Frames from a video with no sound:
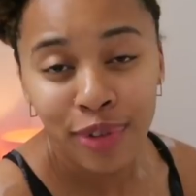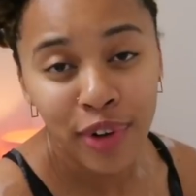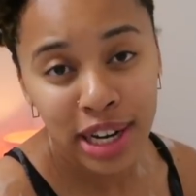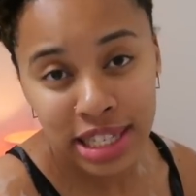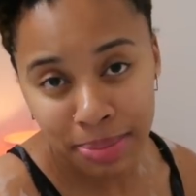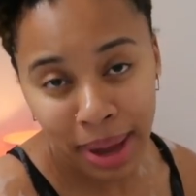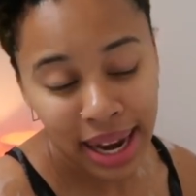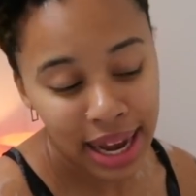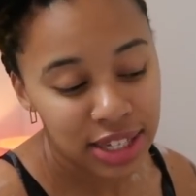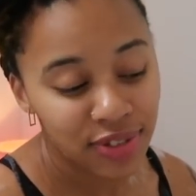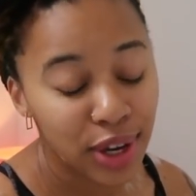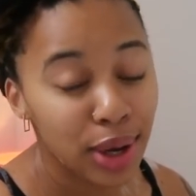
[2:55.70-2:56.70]
Referring to my
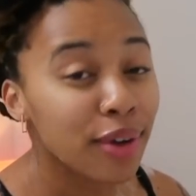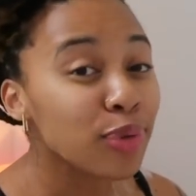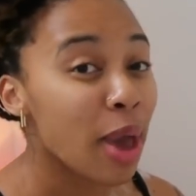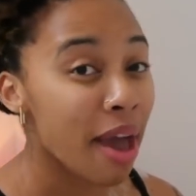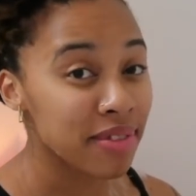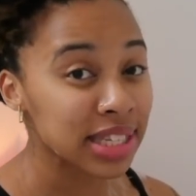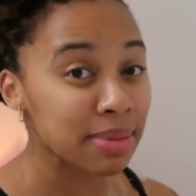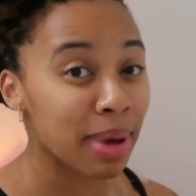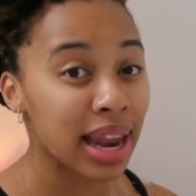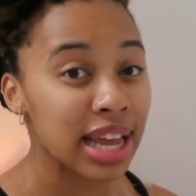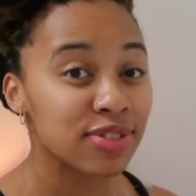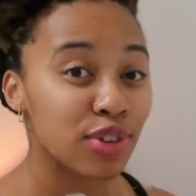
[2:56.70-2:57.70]
last video, if you haven't seen
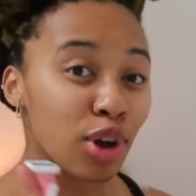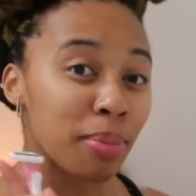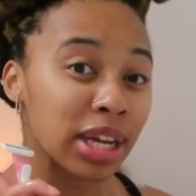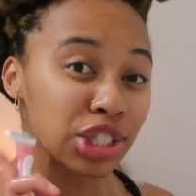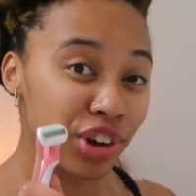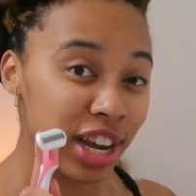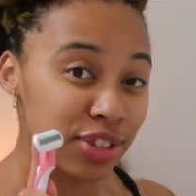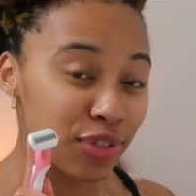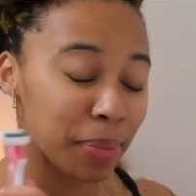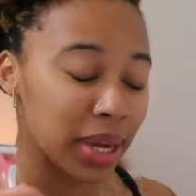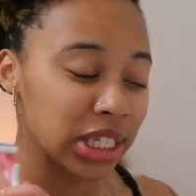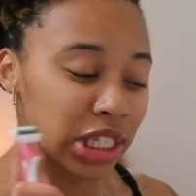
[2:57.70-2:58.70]
my last video, my
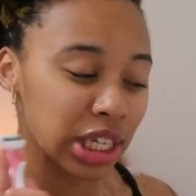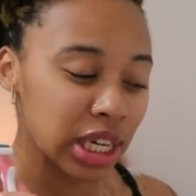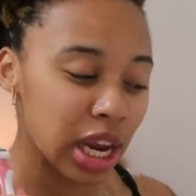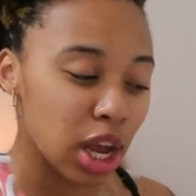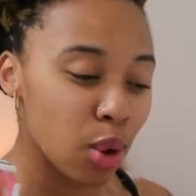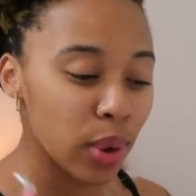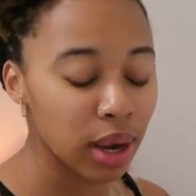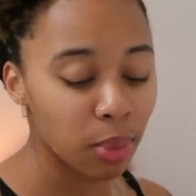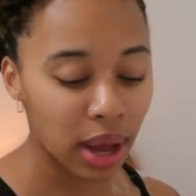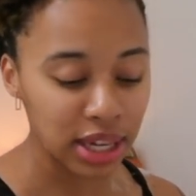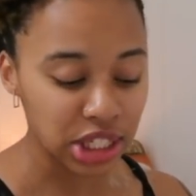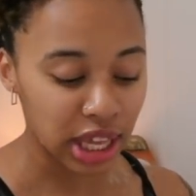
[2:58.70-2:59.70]
transformation, go ahead
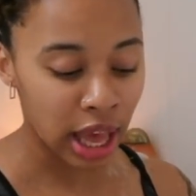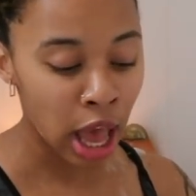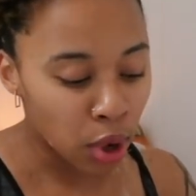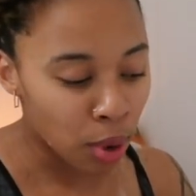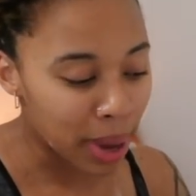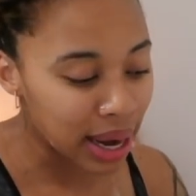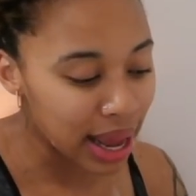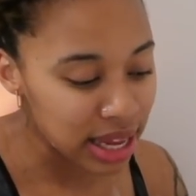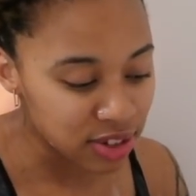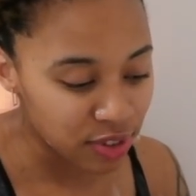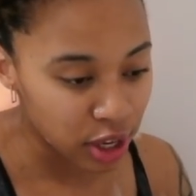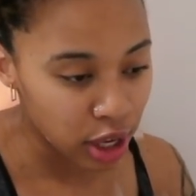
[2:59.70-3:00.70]
and watch that. But my
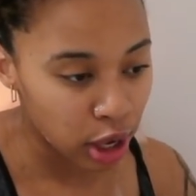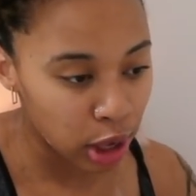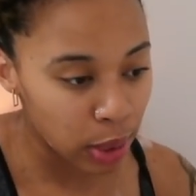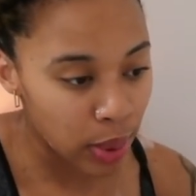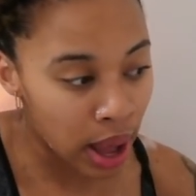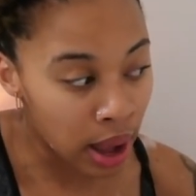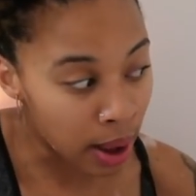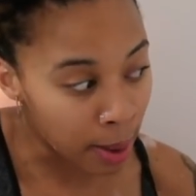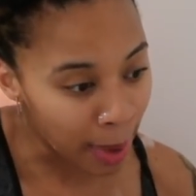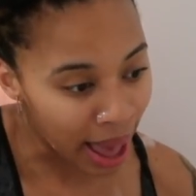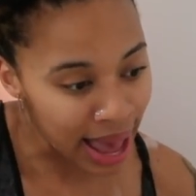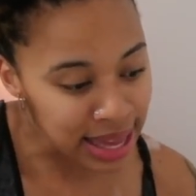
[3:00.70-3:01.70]
last video,
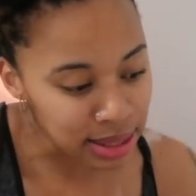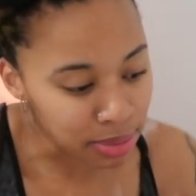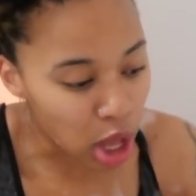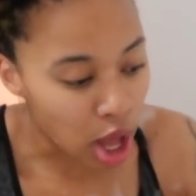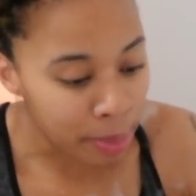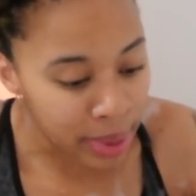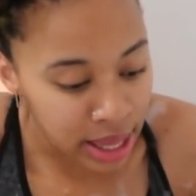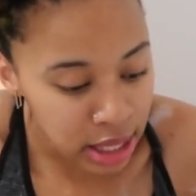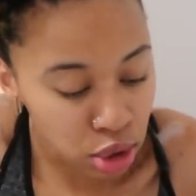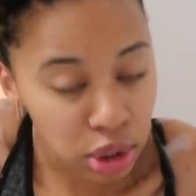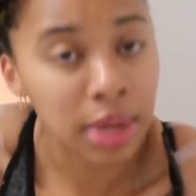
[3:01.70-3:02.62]
I had some comments,